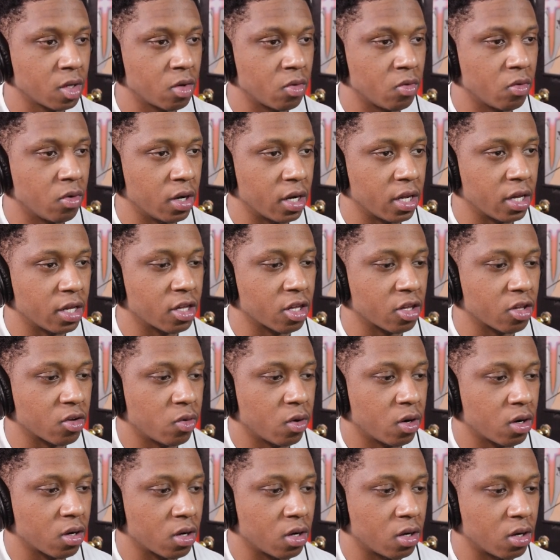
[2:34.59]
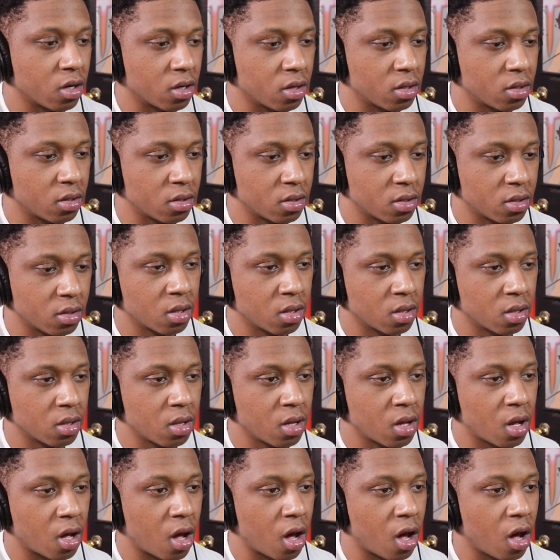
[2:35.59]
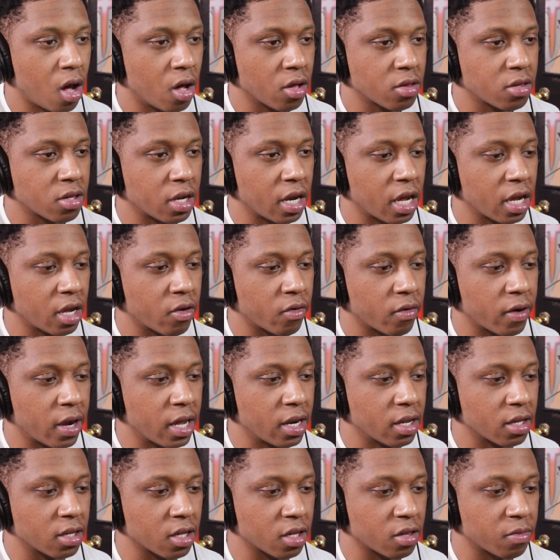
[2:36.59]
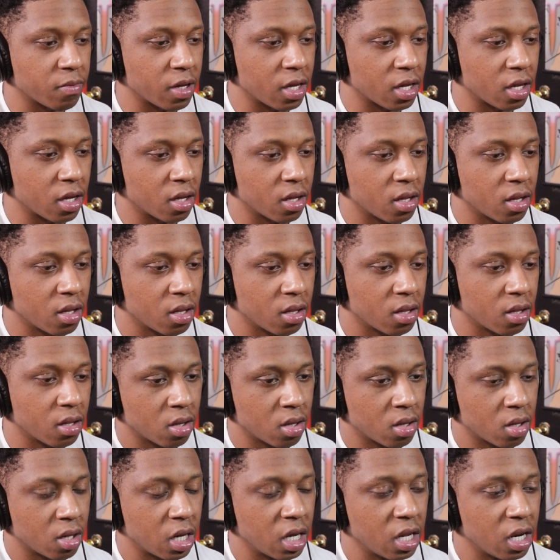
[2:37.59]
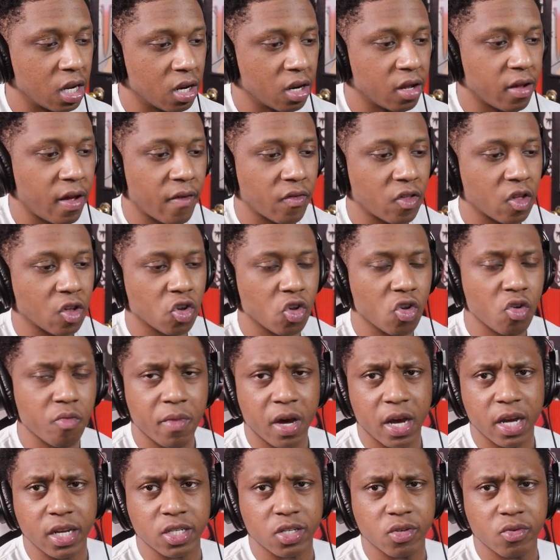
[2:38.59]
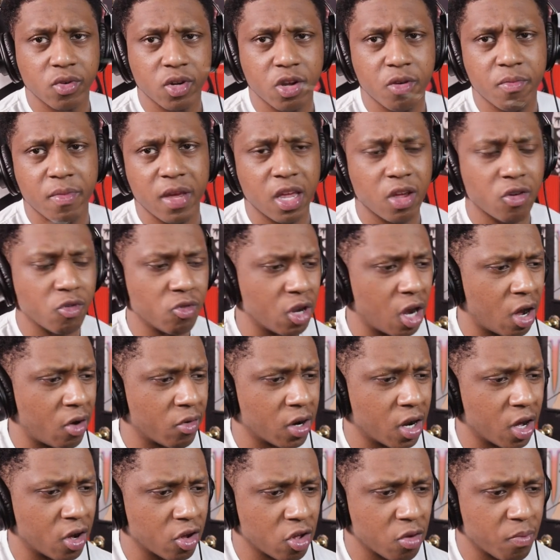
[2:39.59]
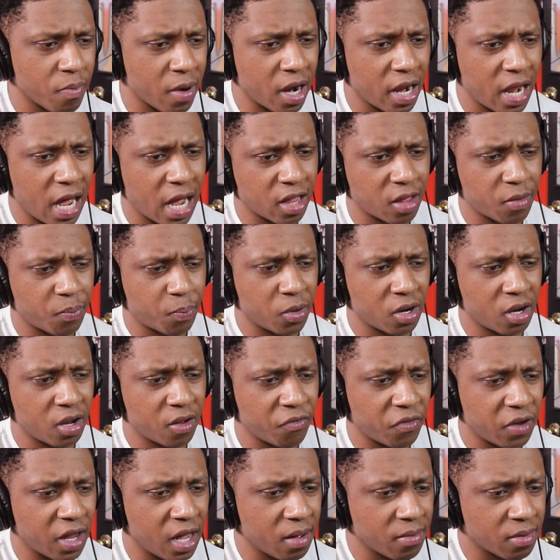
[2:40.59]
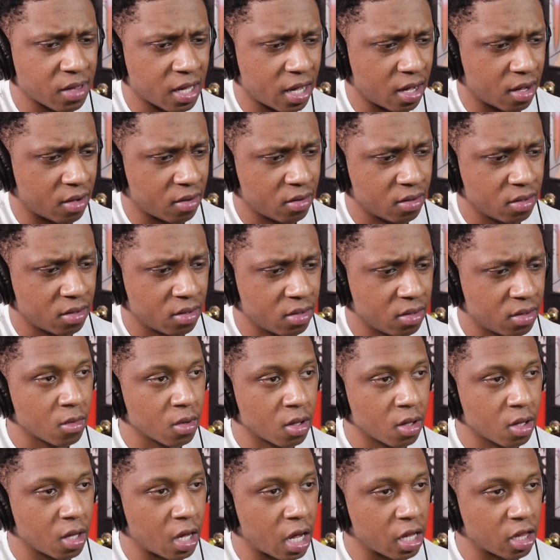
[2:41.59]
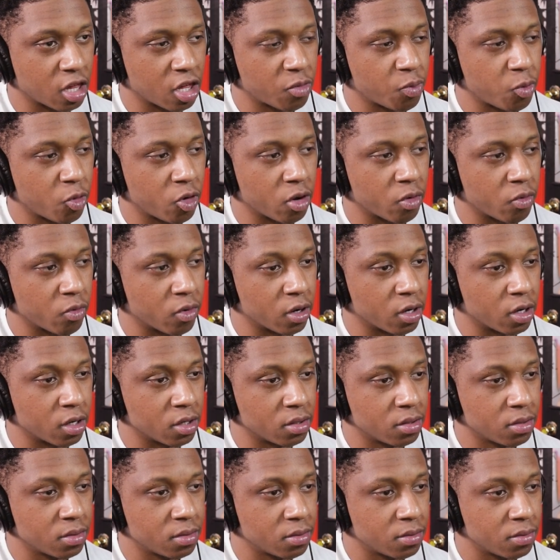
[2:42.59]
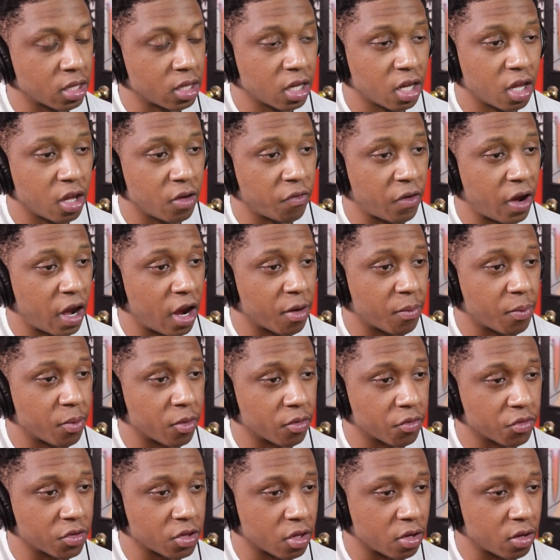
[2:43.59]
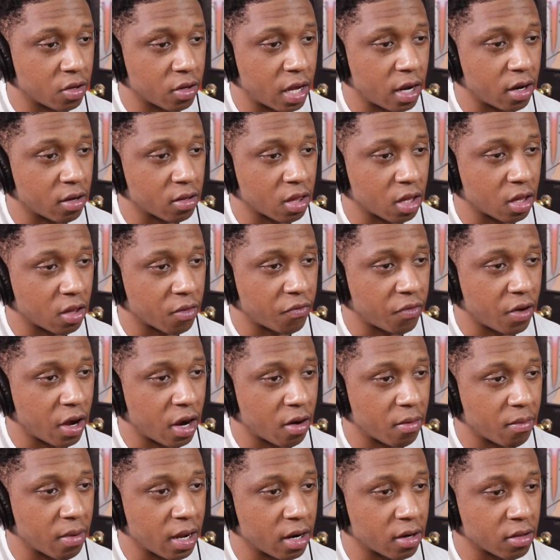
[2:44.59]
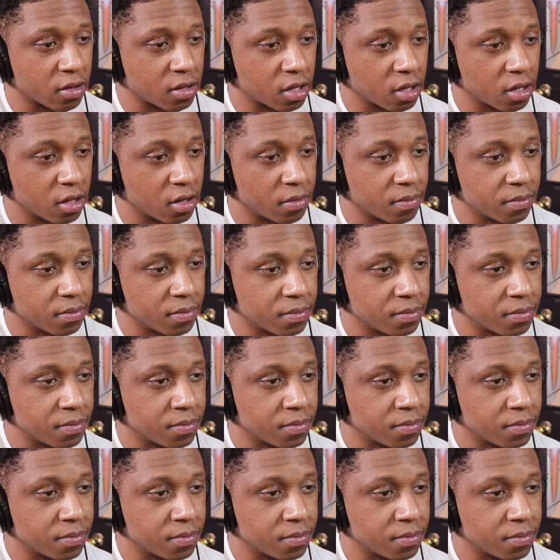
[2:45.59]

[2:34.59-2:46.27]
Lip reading: What is his quirk called? Oh, so they created this man. He didn't even have to do much. What do you mean you don't know? You barely have to put any flames out. At this point, run. I think he fireproof, so I don't think the fire matters to him.